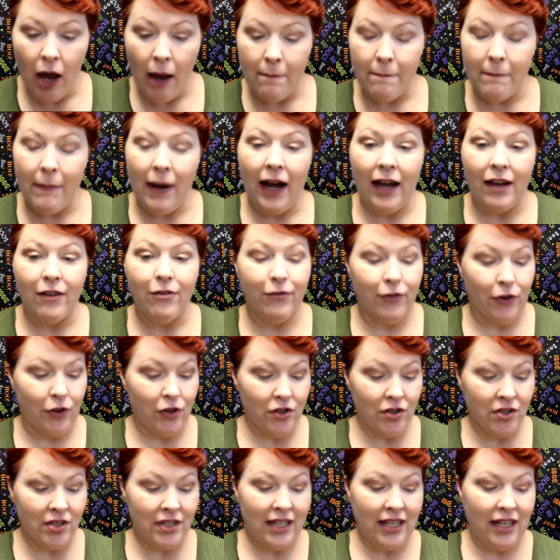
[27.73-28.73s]
My
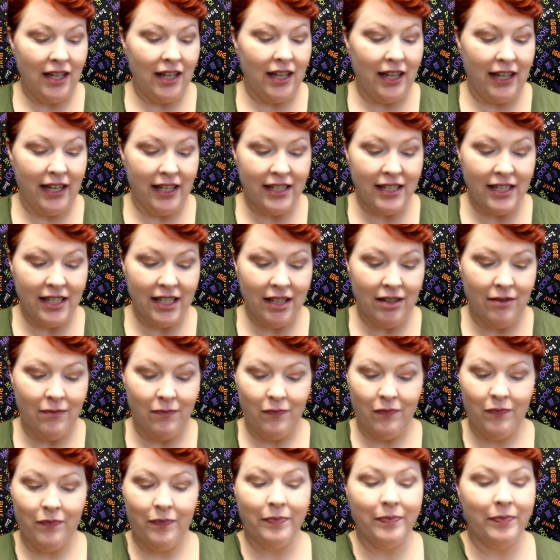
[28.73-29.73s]
first hit
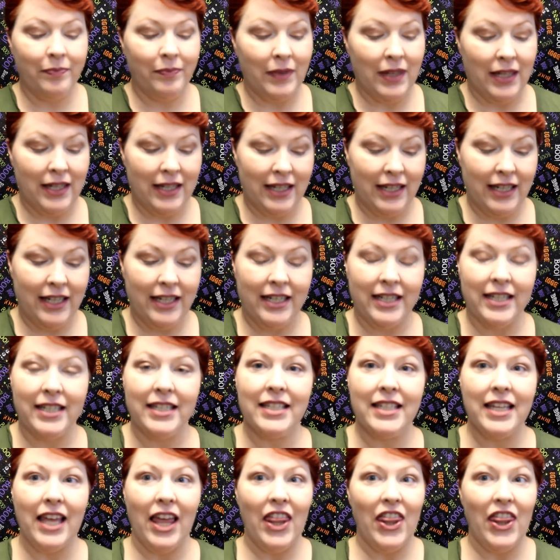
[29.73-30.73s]
is